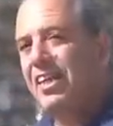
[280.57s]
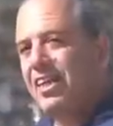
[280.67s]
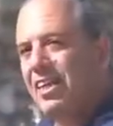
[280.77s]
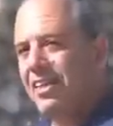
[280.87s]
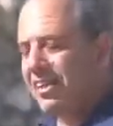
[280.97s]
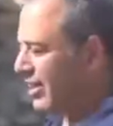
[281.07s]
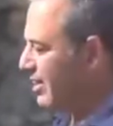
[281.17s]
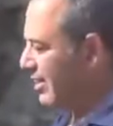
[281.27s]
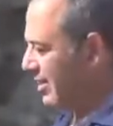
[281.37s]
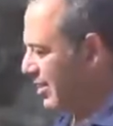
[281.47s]
and
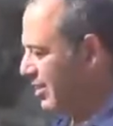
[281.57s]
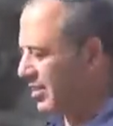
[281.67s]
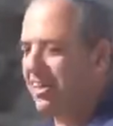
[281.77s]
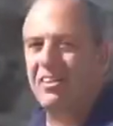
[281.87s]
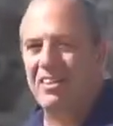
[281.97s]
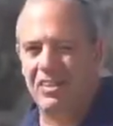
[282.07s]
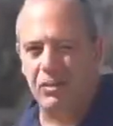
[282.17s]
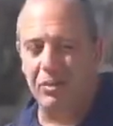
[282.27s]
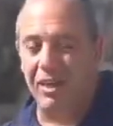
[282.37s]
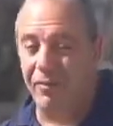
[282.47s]
this starts
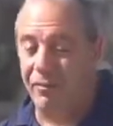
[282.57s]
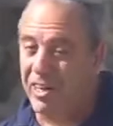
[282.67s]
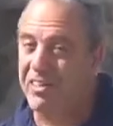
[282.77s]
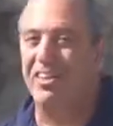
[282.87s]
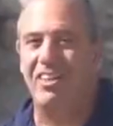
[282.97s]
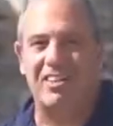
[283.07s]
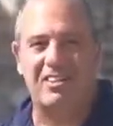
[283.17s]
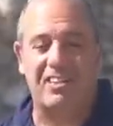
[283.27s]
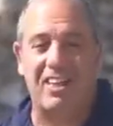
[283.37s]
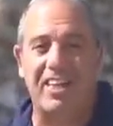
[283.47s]
to be very
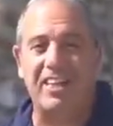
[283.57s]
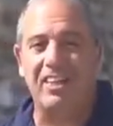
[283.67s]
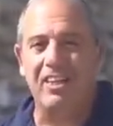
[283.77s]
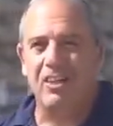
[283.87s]
exciting.